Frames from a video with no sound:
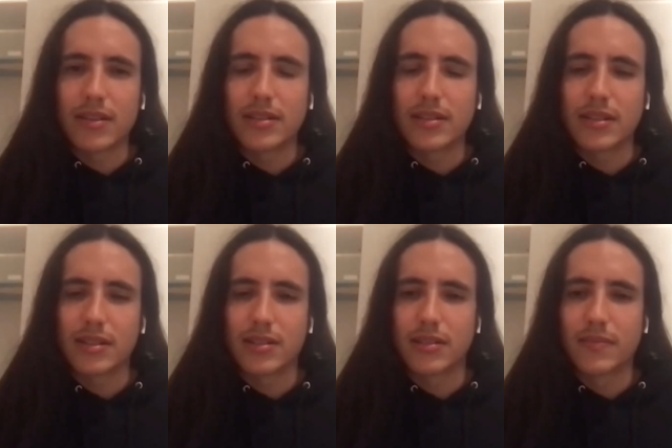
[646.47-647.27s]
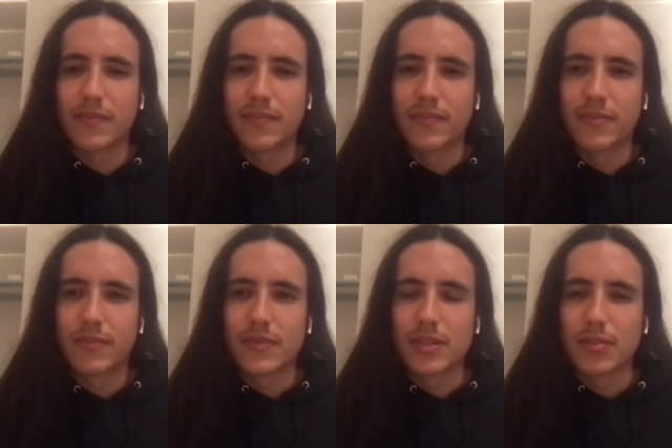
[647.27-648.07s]
It's it's um
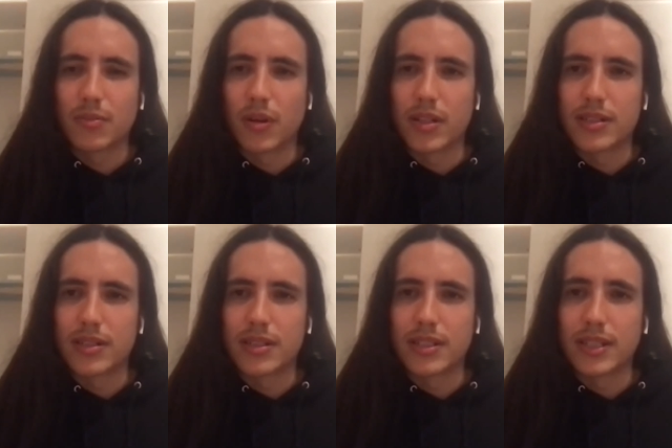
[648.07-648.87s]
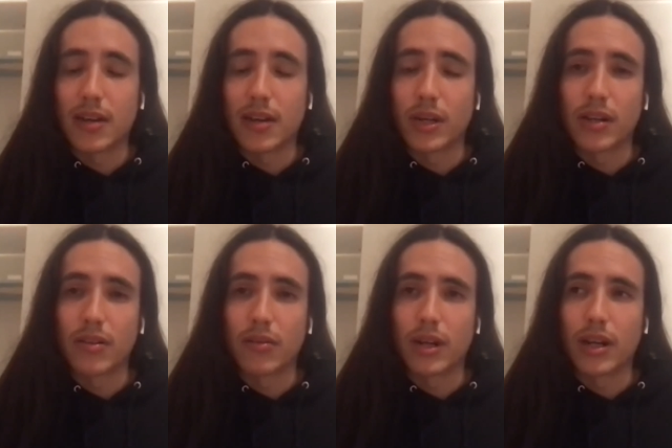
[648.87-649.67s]
just important to see yeah
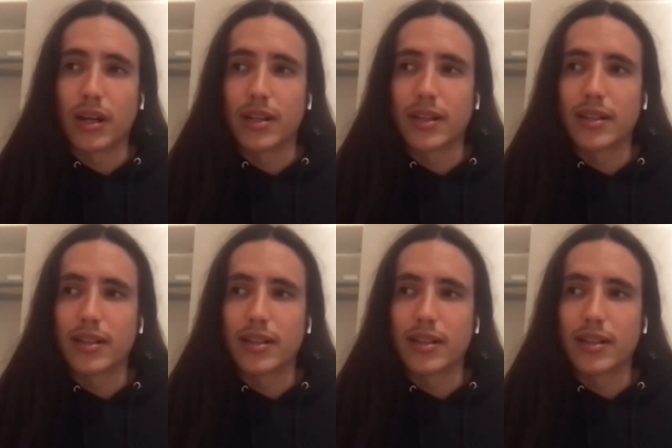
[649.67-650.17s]
where where